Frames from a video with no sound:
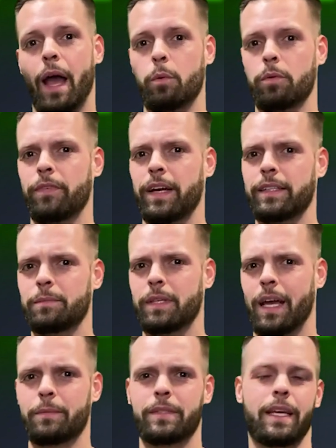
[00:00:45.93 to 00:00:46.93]
I'll provide some
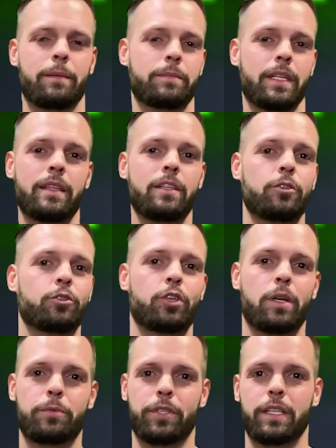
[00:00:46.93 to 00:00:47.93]
timestamps in the
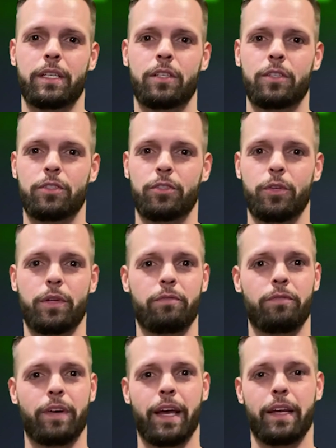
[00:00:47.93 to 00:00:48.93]
description so you can
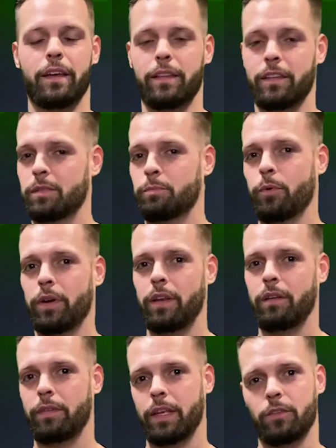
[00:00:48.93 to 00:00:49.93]
find the
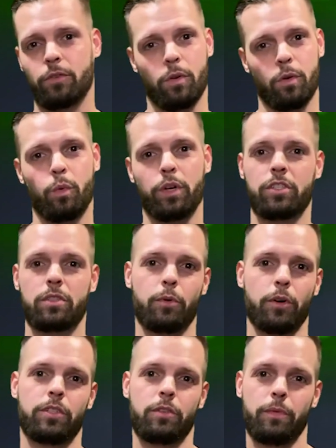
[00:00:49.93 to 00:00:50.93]
sporting event or which
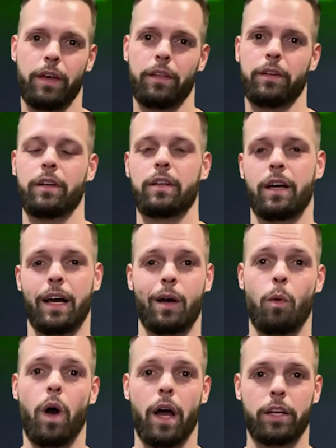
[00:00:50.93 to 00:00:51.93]
sports you'd rather uh,
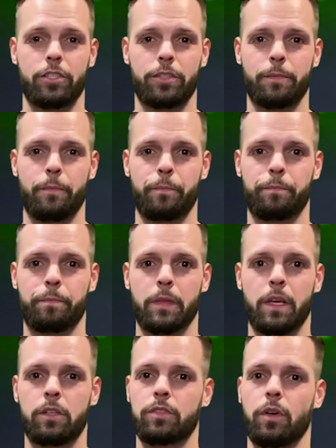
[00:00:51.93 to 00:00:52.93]
watch.
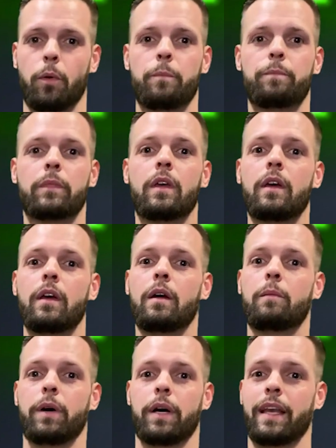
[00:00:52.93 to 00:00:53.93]
So
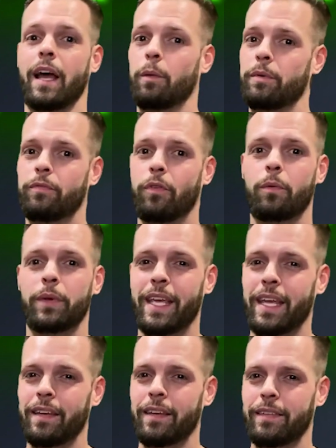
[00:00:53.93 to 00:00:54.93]
but now before we
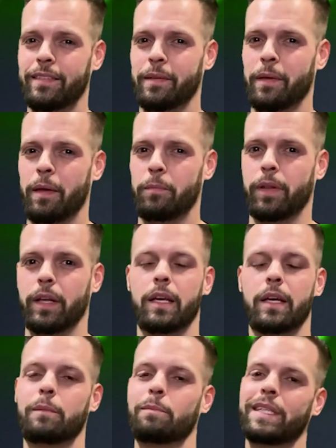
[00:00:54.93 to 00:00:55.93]
get into some
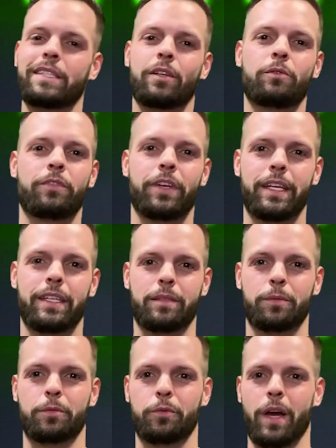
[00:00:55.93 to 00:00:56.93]
gameplay, please don't forget to
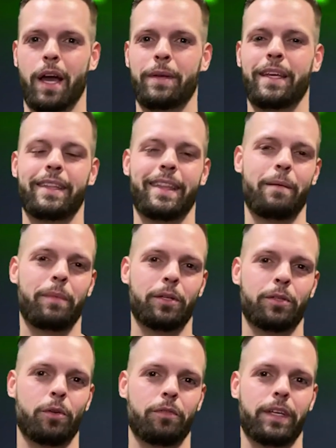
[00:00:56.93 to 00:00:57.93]
subscribe and hit that
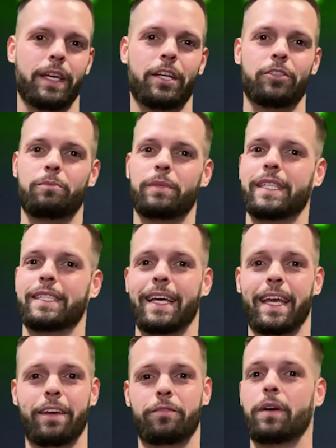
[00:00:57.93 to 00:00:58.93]
bell notification because I
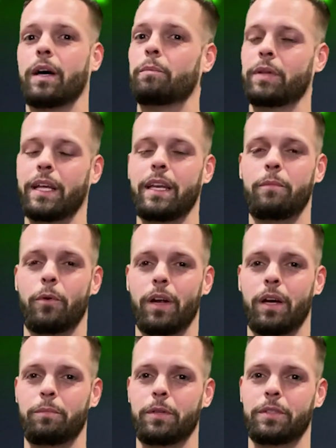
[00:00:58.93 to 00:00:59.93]
have plenty more
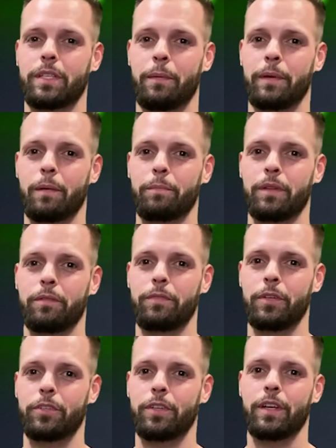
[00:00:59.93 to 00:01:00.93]
uploads coming up in the
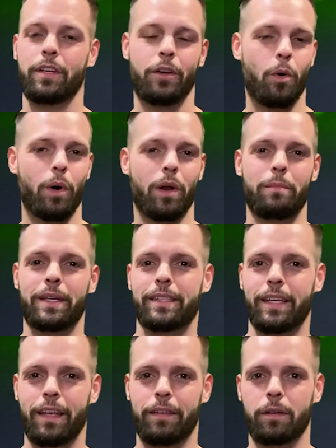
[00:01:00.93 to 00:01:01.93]
future and you don't want to miss
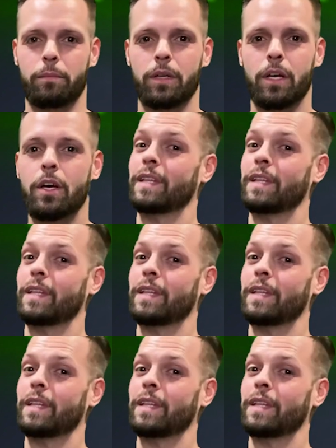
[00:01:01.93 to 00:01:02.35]
any of them.